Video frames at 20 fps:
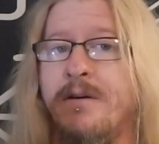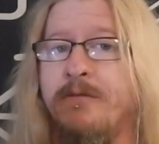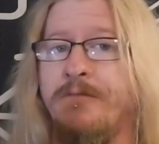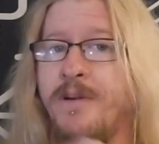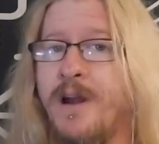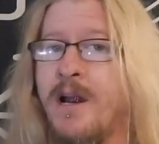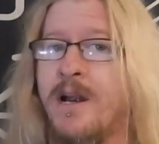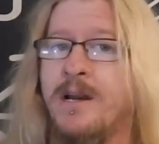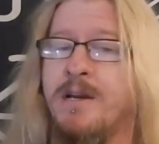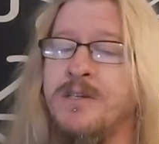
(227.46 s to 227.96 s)

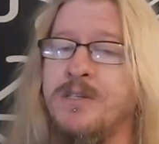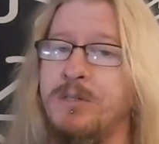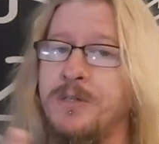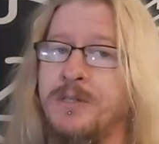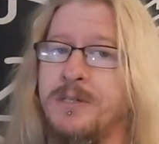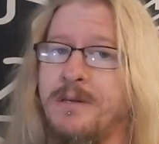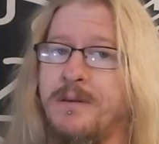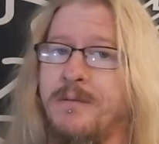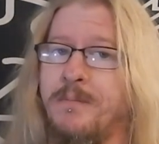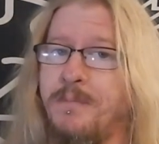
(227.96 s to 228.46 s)

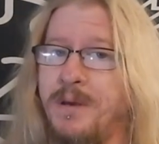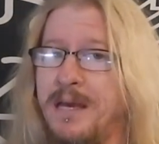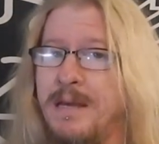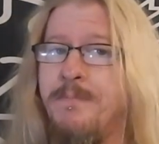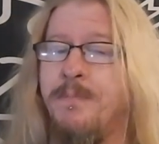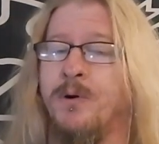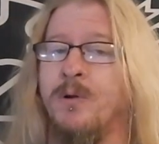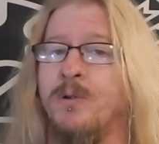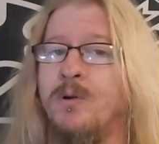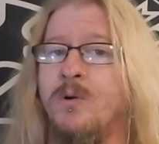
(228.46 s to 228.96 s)
various
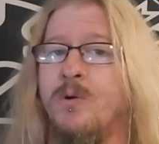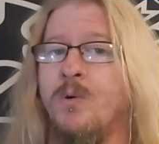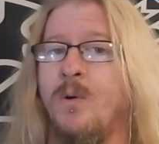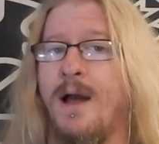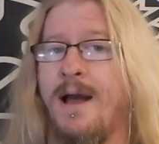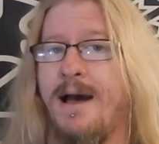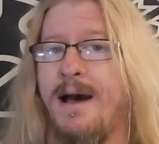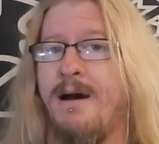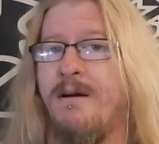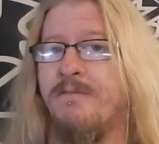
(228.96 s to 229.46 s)
people who
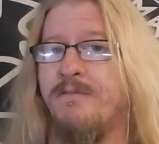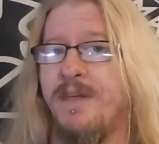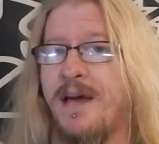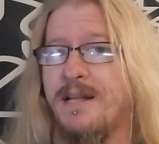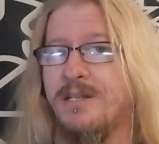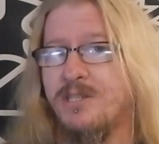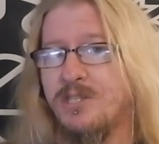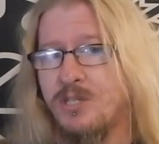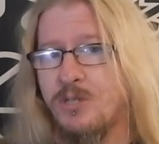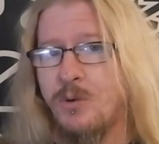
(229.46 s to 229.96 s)
have
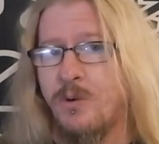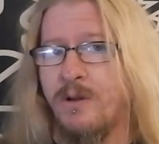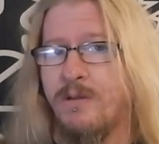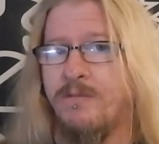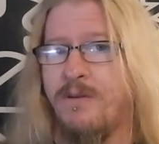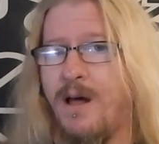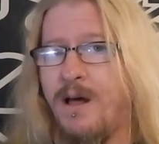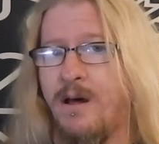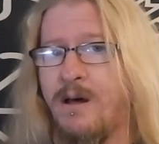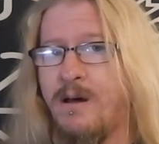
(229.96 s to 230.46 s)
that sort
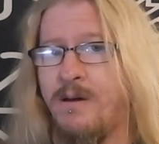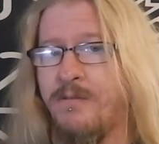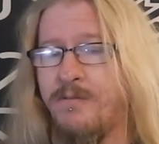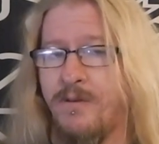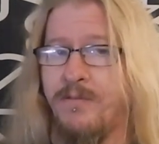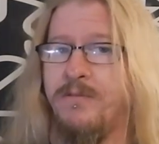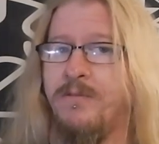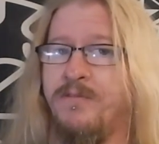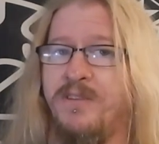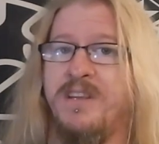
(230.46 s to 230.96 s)
of uh,
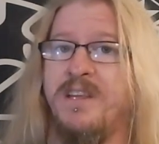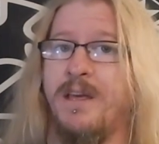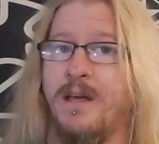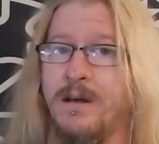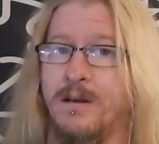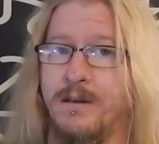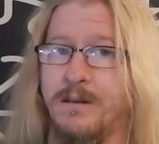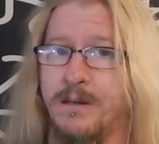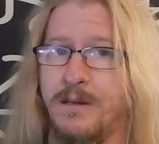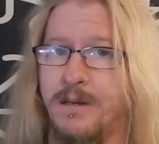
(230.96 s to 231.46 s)

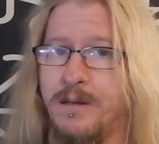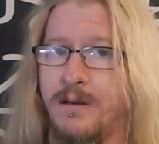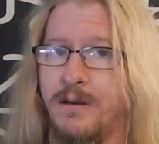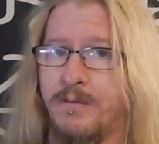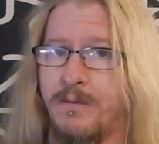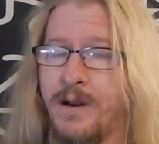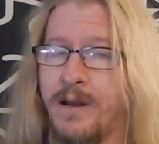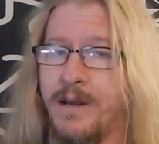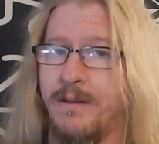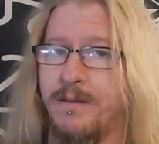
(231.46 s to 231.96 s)
fylgja,
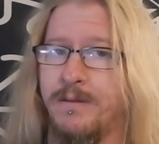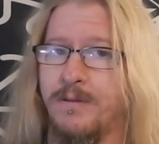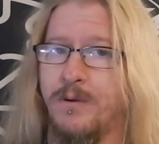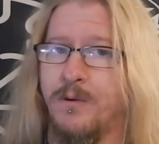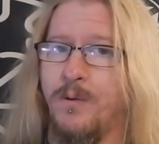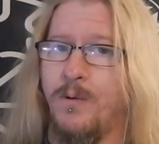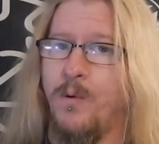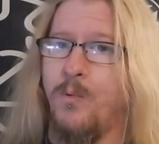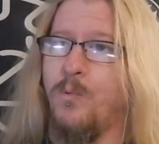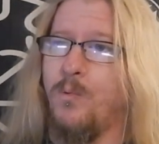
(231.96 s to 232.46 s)
right?
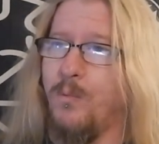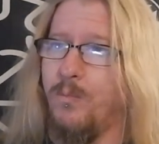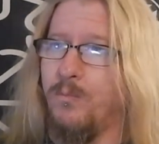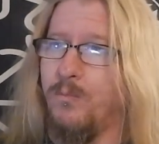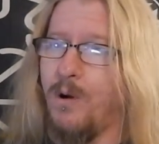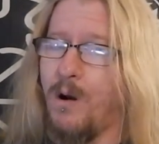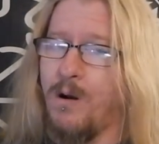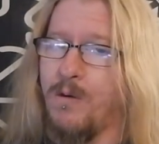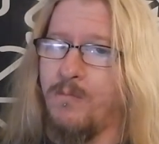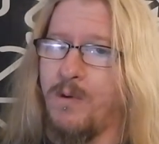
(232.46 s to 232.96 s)
Who, who
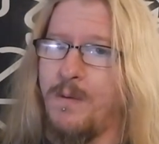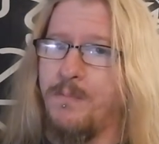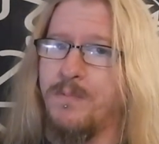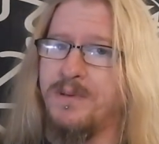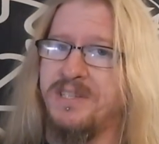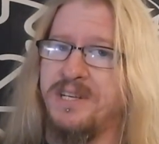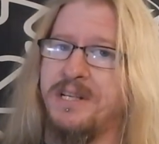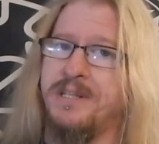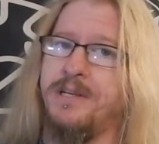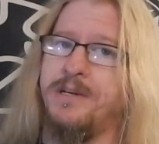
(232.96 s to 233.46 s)
are
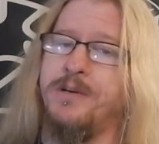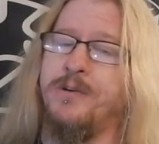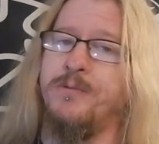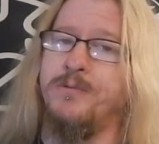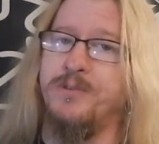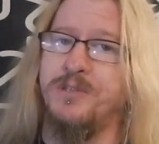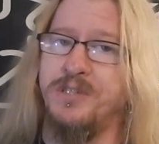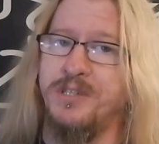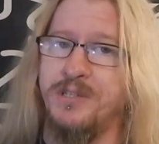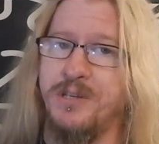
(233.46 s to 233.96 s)
represented and
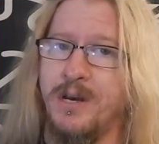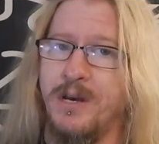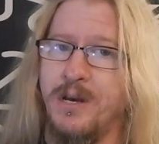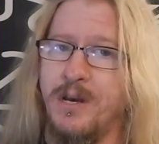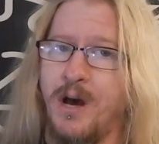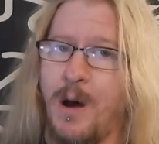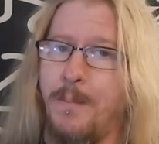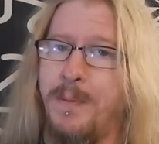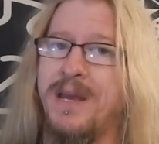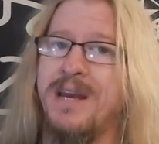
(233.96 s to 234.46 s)
who
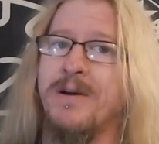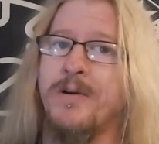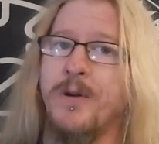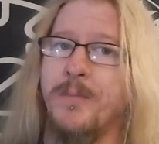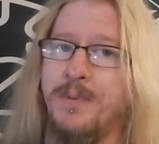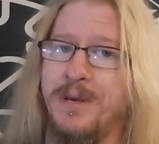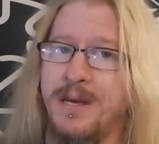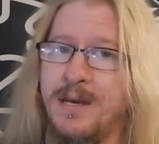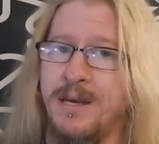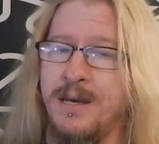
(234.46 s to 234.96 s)
appear to
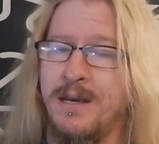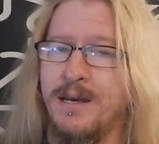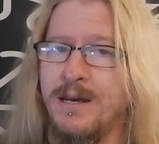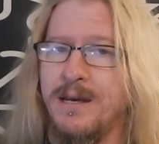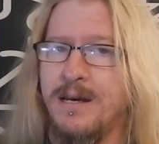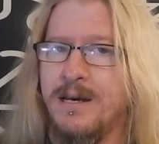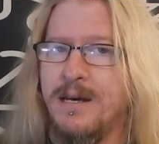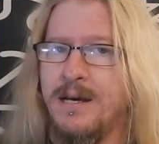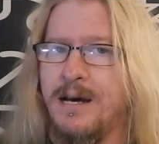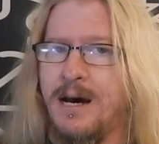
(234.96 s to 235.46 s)
be
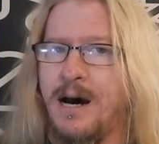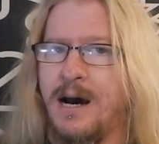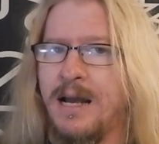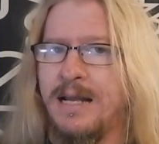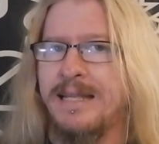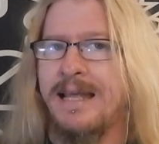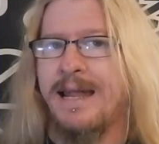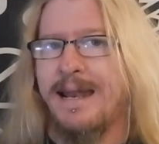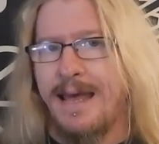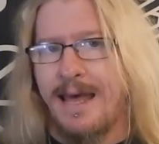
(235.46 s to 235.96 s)
uh,
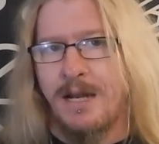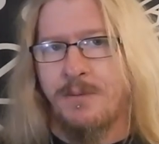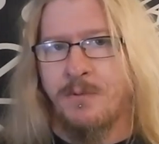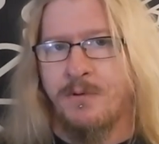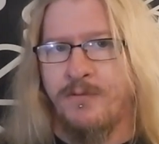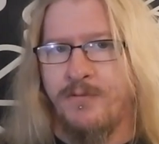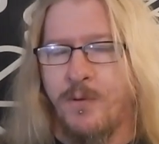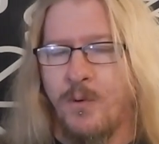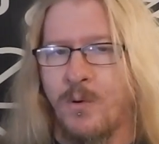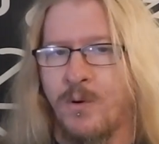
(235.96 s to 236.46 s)
in that animal
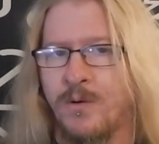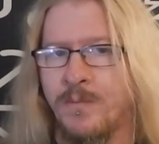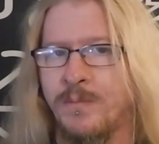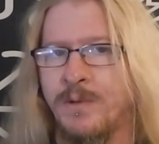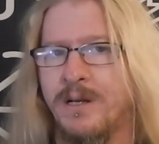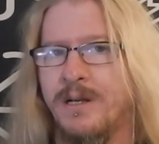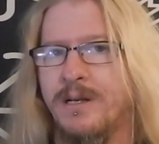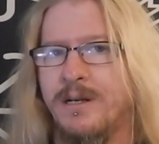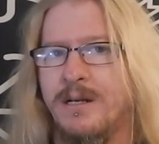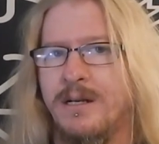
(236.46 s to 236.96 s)
form.
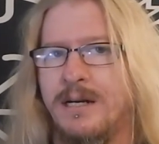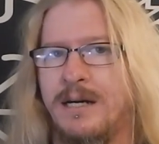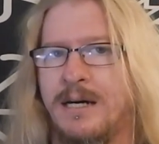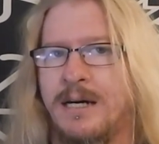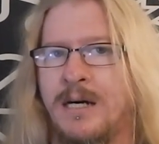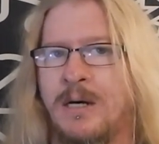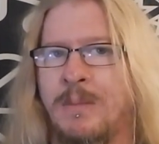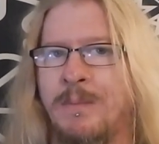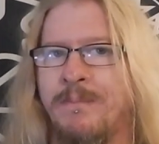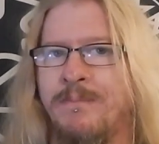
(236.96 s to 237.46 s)

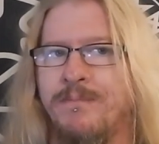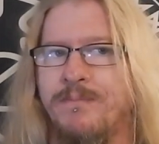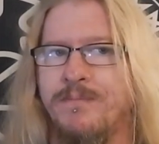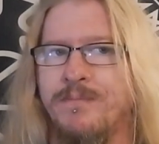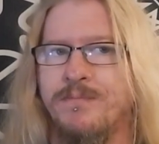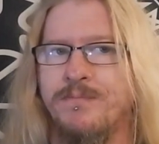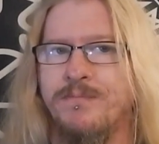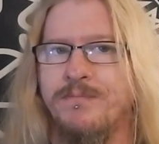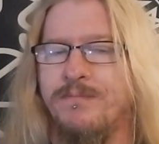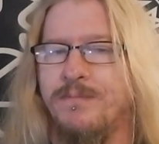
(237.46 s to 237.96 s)
Um,
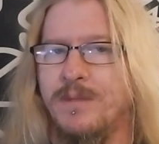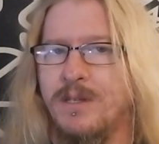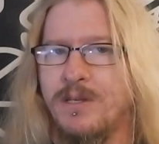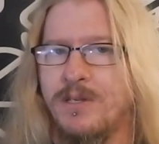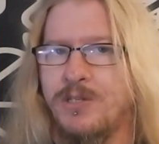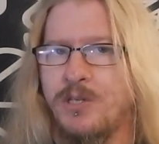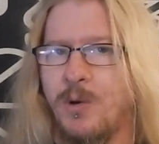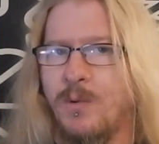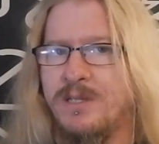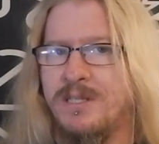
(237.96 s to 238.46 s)

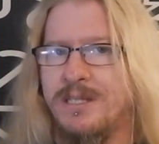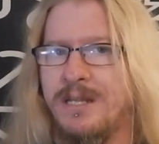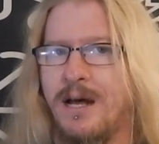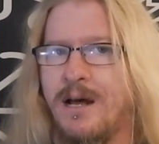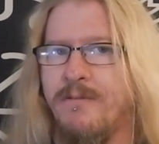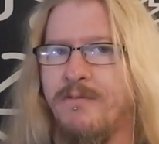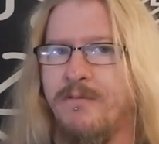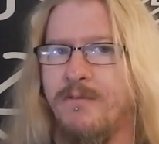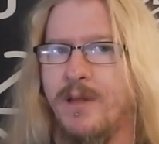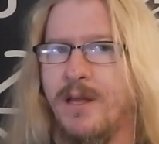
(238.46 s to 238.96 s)
so it's
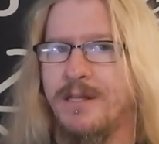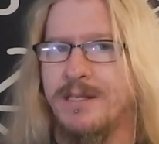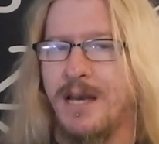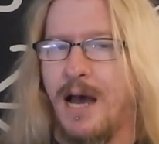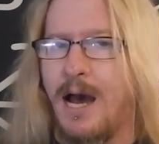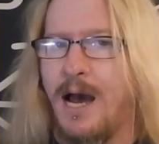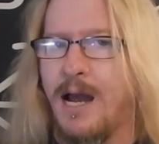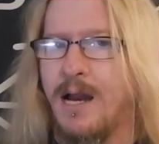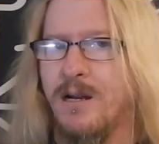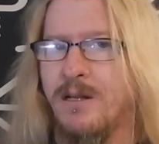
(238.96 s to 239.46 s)
not
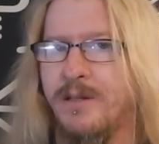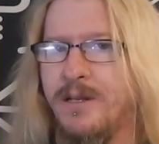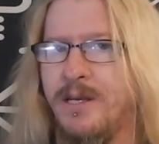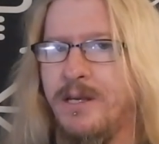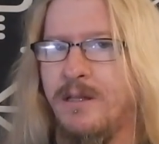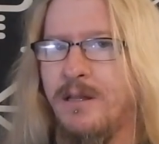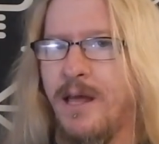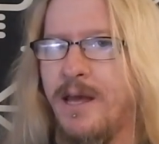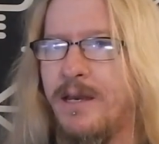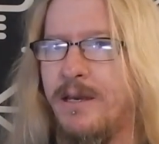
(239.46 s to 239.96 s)

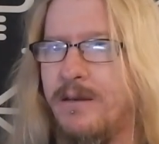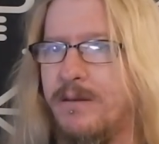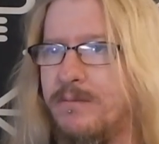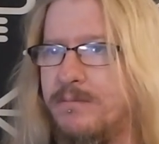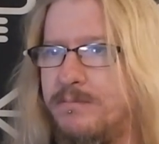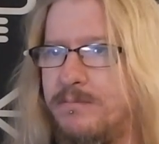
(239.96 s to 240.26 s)
entirely like